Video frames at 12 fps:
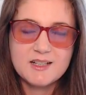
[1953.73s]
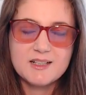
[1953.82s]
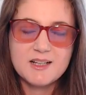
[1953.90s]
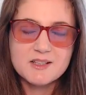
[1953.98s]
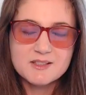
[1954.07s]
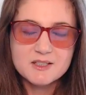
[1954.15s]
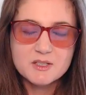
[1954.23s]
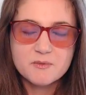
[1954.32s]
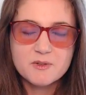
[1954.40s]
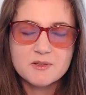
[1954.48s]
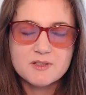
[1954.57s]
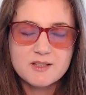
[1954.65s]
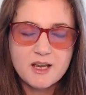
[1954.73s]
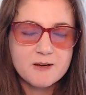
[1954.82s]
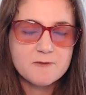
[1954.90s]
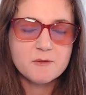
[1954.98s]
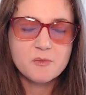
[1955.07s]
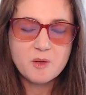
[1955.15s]
Does this feel
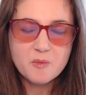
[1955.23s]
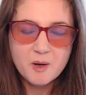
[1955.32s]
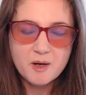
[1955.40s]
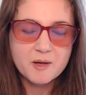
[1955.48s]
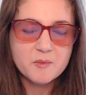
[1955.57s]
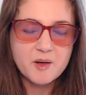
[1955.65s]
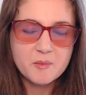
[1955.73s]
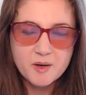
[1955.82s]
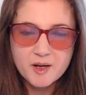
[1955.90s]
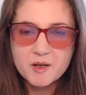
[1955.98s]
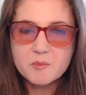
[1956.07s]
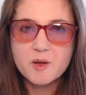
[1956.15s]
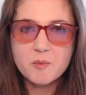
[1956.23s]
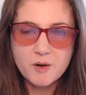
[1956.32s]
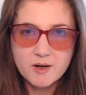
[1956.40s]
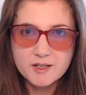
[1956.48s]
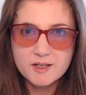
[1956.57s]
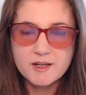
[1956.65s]
safe for my mind, my
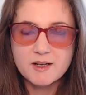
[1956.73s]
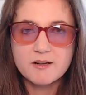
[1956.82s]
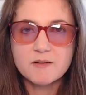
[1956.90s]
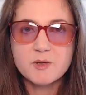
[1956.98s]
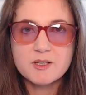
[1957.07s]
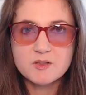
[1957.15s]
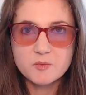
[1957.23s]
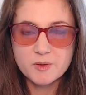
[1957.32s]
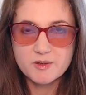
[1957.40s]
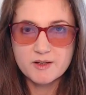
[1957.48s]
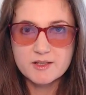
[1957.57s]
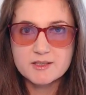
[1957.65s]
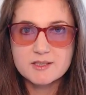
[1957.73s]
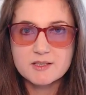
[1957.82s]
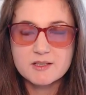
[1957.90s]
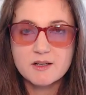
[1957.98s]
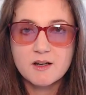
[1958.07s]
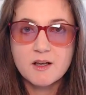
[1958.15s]
body, my spirit?
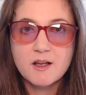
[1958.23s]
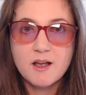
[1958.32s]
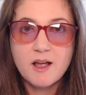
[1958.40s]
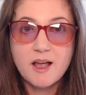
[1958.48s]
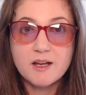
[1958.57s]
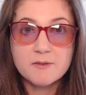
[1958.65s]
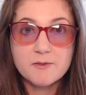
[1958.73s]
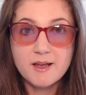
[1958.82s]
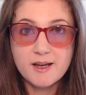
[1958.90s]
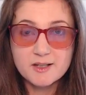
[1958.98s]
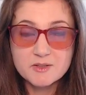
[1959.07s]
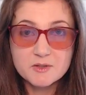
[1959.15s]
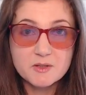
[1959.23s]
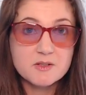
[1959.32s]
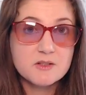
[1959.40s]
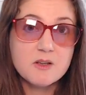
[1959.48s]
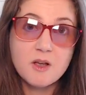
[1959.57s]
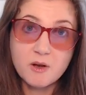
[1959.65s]
And if the answer is
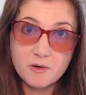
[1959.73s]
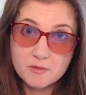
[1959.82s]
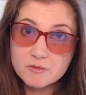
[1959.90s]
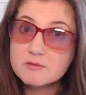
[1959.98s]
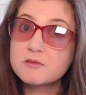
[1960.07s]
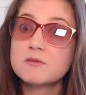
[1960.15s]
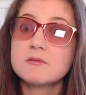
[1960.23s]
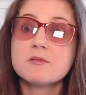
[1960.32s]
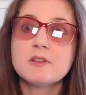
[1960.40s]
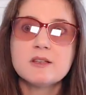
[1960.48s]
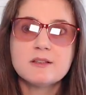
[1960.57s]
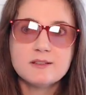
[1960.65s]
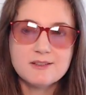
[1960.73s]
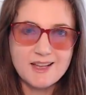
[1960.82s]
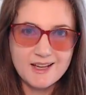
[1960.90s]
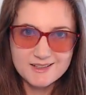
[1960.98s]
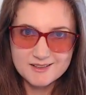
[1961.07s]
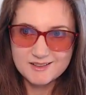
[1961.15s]
no,
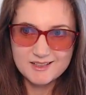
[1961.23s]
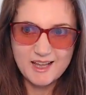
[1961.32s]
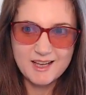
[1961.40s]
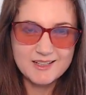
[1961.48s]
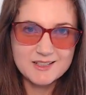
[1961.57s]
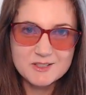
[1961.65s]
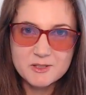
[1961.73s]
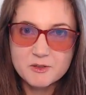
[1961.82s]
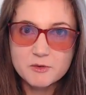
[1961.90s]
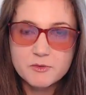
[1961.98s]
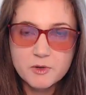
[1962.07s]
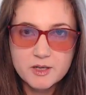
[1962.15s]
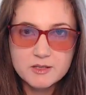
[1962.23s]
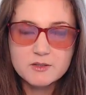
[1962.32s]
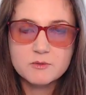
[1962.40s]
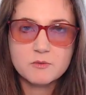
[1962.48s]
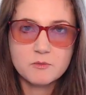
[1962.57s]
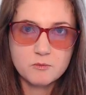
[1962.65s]
that internal
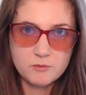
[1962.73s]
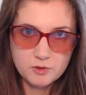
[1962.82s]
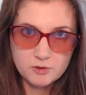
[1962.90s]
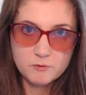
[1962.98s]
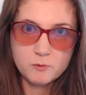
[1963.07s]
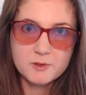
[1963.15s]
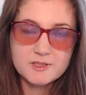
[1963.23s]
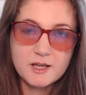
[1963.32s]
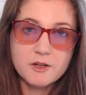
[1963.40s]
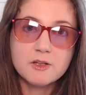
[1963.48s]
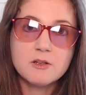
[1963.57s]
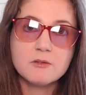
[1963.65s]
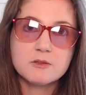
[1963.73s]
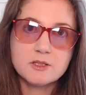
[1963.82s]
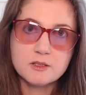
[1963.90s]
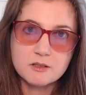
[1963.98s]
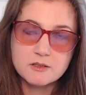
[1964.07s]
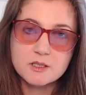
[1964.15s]
voice will tell you
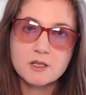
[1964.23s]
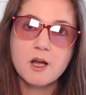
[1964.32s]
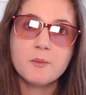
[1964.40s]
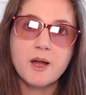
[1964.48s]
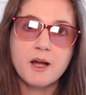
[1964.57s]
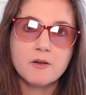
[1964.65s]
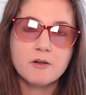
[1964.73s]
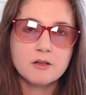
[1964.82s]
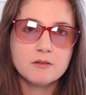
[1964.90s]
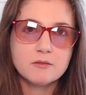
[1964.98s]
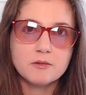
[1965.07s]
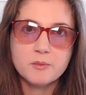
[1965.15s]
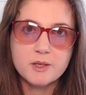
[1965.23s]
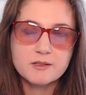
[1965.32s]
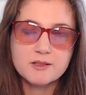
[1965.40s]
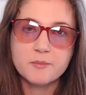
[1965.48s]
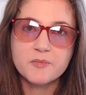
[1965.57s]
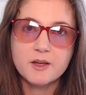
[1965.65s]
to come out and pick
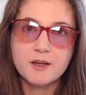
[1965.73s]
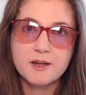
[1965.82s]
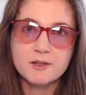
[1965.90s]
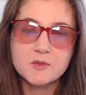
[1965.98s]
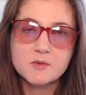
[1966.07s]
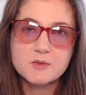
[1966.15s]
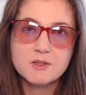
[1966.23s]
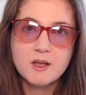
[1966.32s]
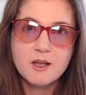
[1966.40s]
something else.